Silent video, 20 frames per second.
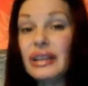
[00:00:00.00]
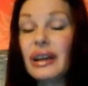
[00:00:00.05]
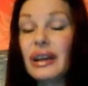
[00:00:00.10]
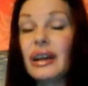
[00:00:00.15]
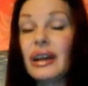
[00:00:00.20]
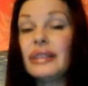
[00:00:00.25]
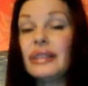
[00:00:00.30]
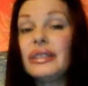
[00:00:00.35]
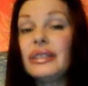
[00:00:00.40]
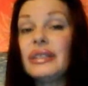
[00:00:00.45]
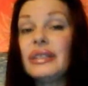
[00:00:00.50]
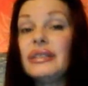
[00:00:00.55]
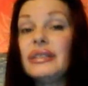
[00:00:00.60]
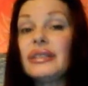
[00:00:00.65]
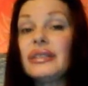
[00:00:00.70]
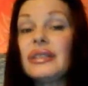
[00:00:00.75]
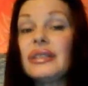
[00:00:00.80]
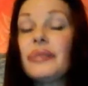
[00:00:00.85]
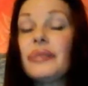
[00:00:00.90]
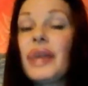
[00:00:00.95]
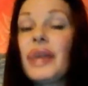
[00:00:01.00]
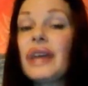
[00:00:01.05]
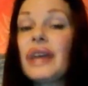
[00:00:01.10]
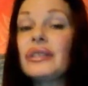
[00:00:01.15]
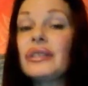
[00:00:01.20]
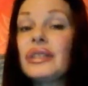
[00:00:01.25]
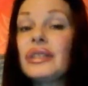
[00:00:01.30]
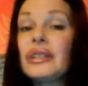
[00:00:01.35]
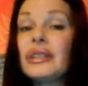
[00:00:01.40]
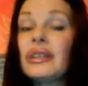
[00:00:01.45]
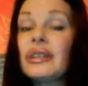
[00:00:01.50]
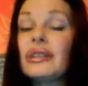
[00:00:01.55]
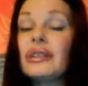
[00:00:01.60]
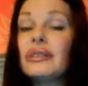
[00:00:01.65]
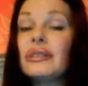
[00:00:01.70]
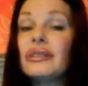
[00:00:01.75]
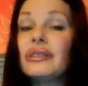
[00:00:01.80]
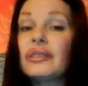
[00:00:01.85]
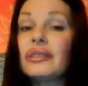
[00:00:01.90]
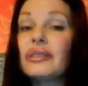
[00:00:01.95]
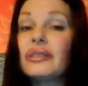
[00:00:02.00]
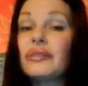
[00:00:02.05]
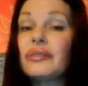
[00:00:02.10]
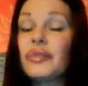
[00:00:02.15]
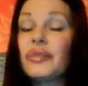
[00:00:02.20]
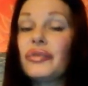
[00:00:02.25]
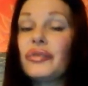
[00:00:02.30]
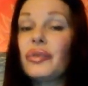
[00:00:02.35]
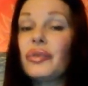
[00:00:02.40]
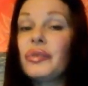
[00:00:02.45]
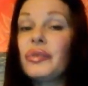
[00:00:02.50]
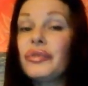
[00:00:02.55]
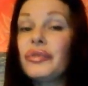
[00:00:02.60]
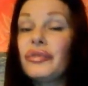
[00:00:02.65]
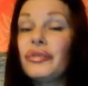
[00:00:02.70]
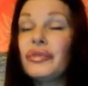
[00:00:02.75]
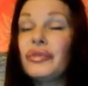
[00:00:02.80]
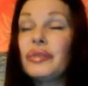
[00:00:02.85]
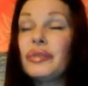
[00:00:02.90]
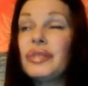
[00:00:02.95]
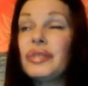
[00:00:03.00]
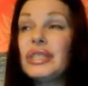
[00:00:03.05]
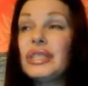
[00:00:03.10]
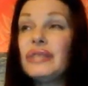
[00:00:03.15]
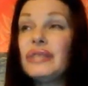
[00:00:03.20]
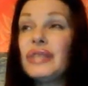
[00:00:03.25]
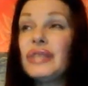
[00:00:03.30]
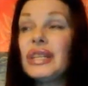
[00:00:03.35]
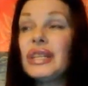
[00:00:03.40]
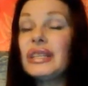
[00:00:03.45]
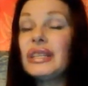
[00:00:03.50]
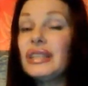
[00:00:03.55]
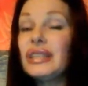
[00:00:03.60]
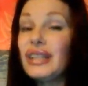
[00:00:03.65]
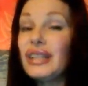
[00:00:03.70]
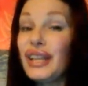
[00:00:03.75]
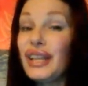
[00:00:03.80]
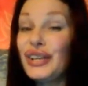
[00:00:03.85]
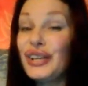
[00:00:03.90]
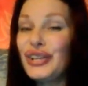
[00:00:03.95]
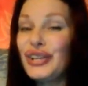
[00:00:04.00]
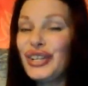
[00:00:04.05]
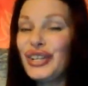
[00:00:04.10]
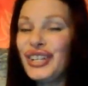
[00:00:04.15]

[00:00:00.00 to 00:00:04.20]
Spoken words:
I did some acting and performing for film and TV, and then later,